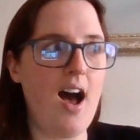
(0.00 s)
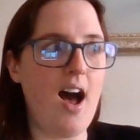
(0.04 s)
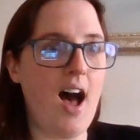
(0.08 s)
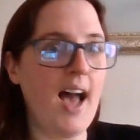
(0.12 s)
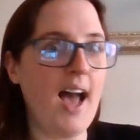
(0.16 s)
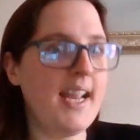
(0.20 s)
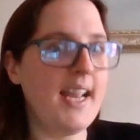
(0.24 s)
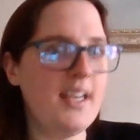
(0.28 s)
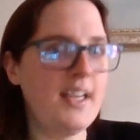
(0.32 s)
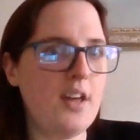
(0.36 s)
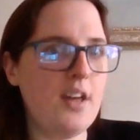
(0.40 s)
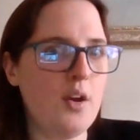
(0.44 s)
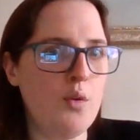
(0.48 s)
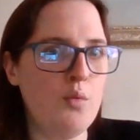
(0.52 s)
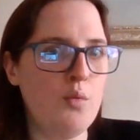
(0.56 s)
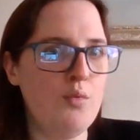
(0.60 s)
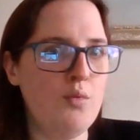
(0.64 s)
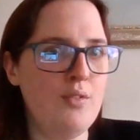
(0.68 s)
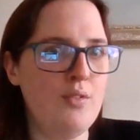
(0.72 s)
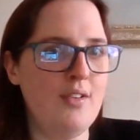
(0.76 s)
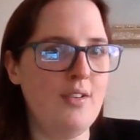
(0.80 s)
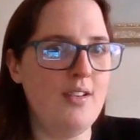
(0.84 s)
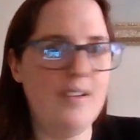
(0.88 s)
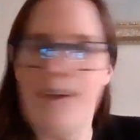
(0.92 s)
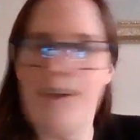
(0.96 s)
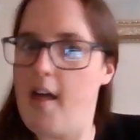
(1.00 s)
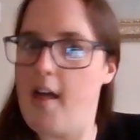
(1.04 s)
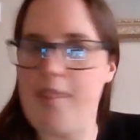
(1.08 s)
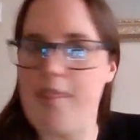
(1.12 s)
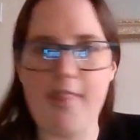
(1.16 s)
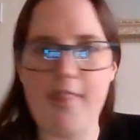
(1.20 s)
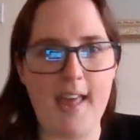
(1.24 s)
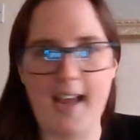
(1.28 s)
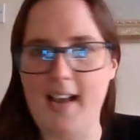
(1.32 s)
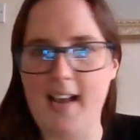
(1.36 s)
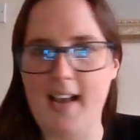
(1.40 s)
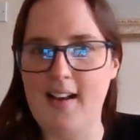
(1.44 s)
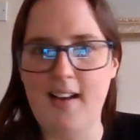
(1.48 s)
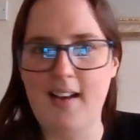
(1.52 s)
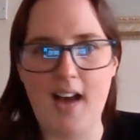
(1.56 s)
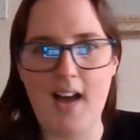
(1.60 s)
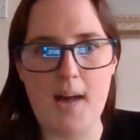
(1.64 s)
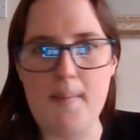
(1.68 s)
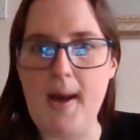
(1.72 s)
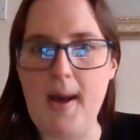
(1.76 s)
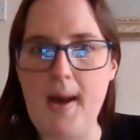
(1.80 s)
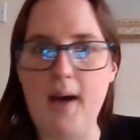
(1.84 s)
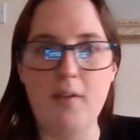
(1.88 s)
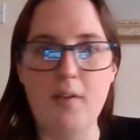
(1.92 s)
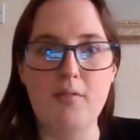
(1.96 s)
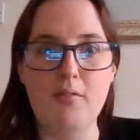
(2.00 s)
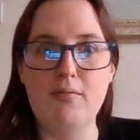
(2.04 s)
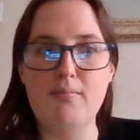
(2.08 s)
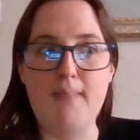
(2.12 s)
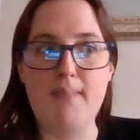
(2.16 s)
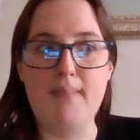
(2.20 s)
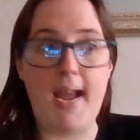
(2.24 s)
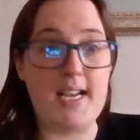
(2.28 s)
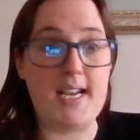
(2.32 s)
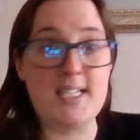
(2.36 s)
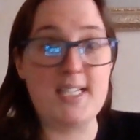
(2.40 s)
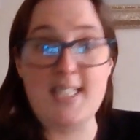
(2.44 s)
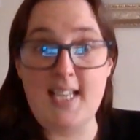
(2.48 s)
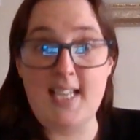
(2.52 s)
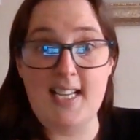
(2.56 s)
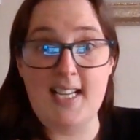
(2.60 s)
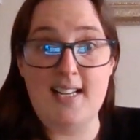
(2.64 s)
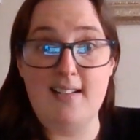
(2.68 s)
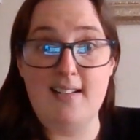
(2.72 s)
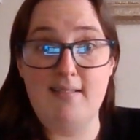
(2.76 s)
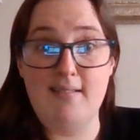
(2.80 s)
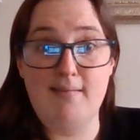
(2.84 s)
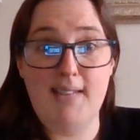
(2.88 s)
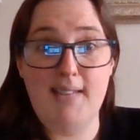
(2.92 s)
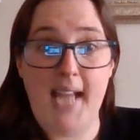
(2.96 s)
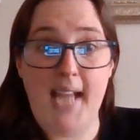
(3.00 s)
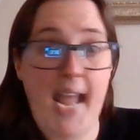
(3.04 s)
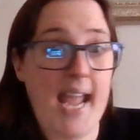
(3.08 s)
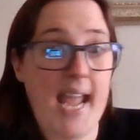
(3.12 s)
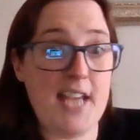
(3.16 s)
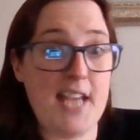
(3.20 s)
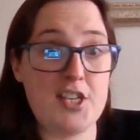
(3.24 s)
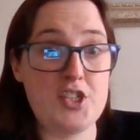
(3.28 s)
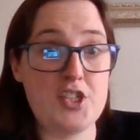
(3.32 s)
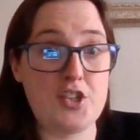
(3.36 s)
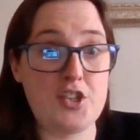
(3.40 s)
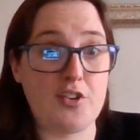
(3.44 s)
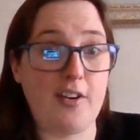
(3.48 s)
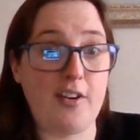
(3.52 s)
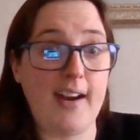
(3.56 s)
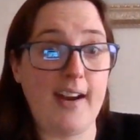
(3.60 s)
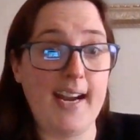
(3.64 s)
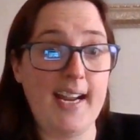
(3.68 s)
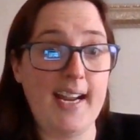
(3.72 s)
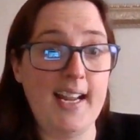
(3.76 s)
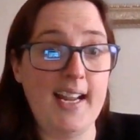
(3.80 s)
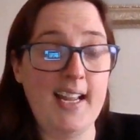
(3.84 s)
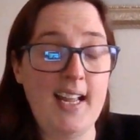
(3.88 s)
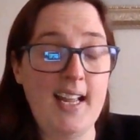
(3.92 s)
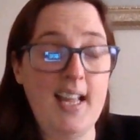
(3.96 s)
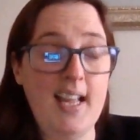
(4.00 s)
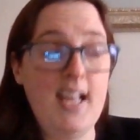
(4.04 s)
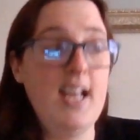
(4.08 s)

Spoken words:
I know nothing about Mexican history.